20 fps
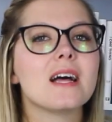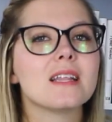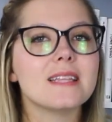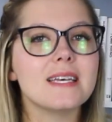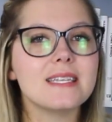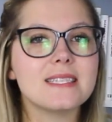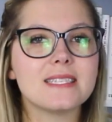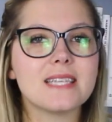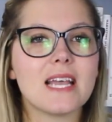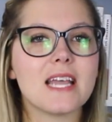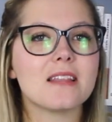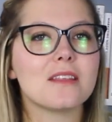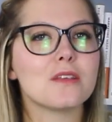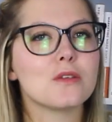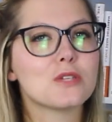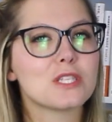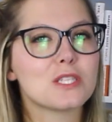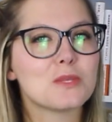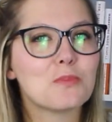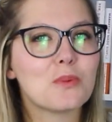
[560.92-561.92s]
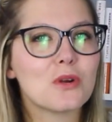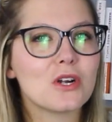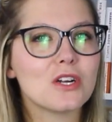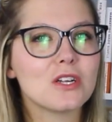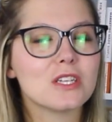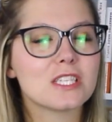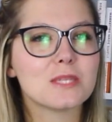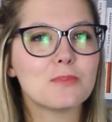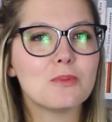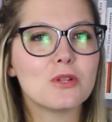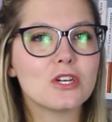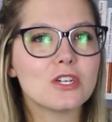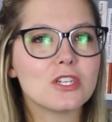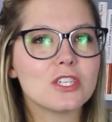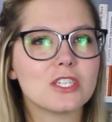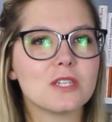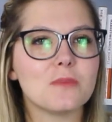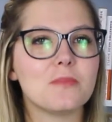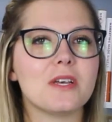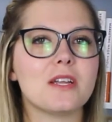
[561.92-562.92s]
Let's say that you
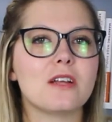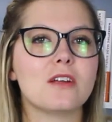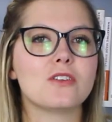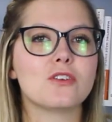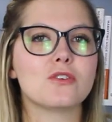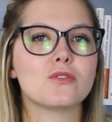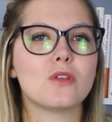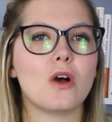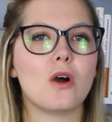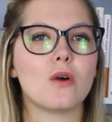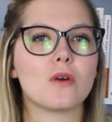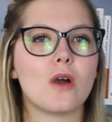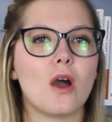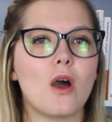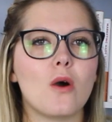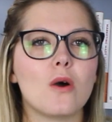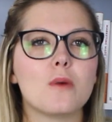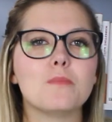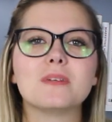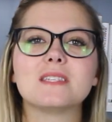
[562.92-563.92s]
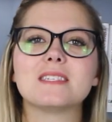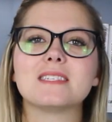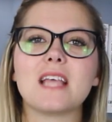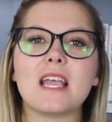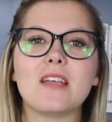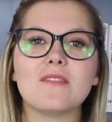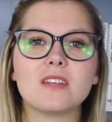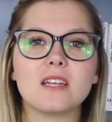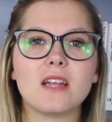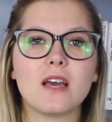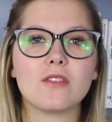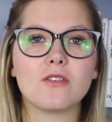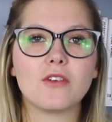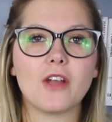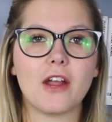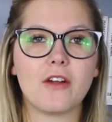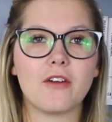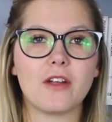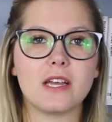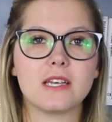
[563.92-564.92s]
splurged a bit on your logo, but saved in other
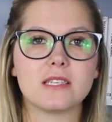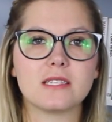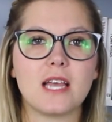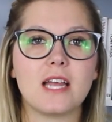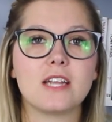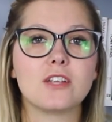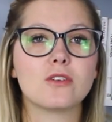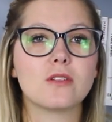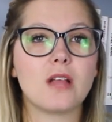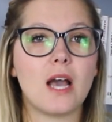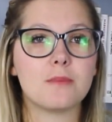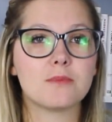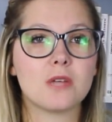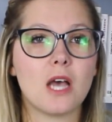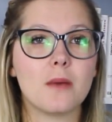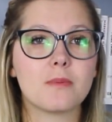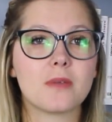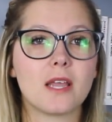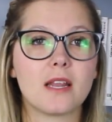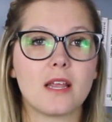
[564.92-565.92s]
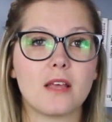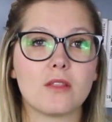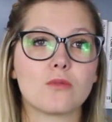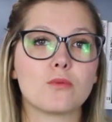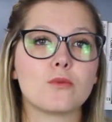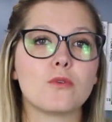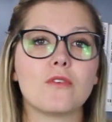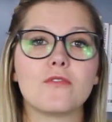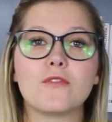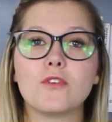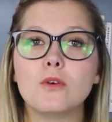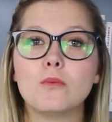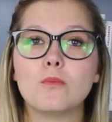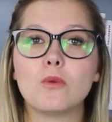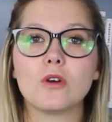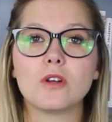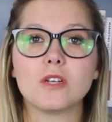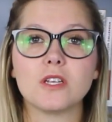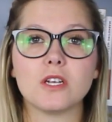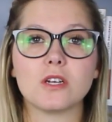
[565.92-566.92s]
areas, and your laptop can get through a few
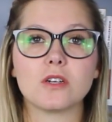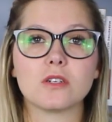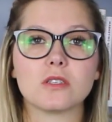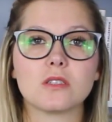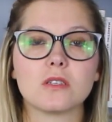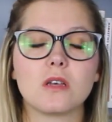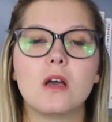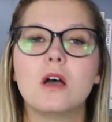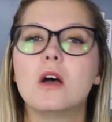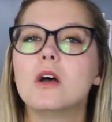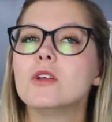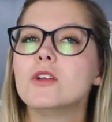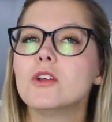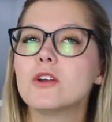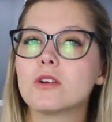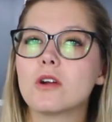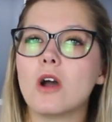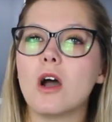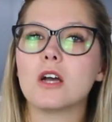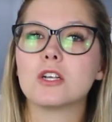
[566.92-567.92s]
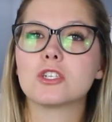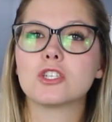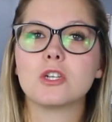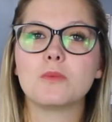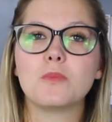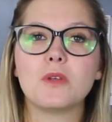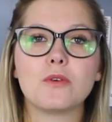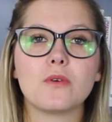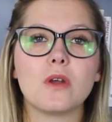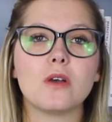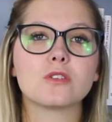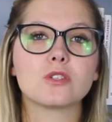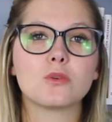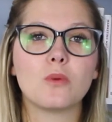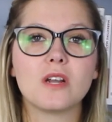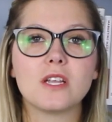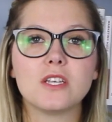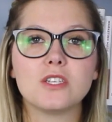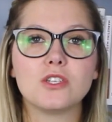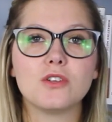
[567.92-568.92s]
more years. Your cost should be around
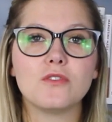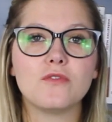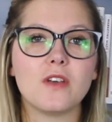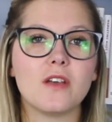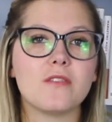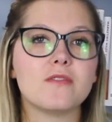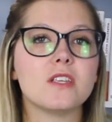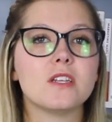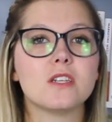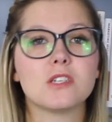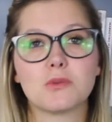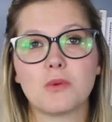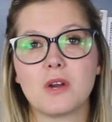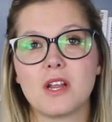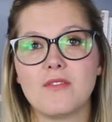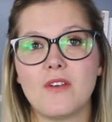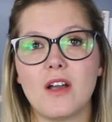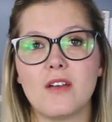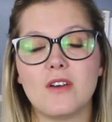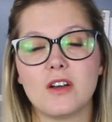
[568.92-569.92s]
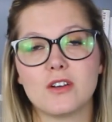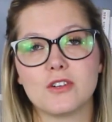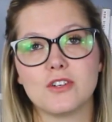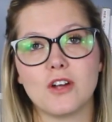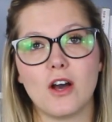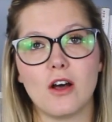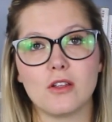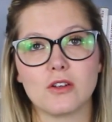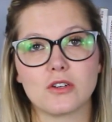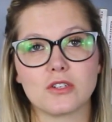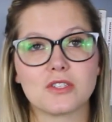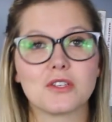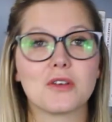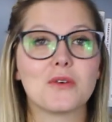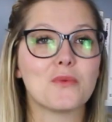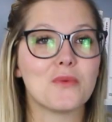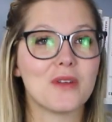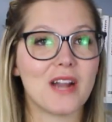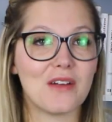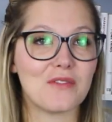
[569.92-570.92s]
$2,250 to $2,500
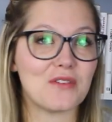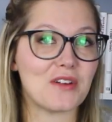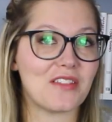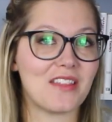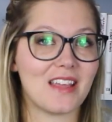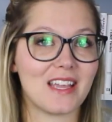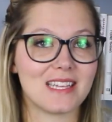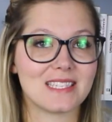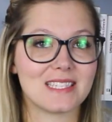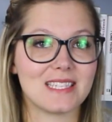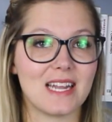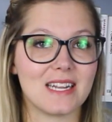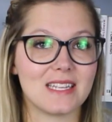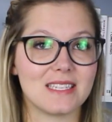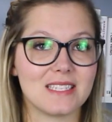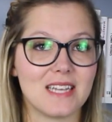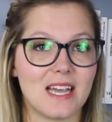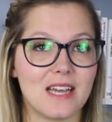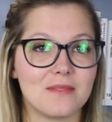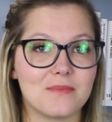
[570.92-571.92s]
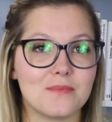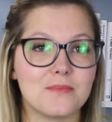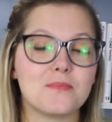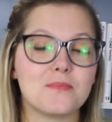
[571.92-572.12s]
when everything is said and done.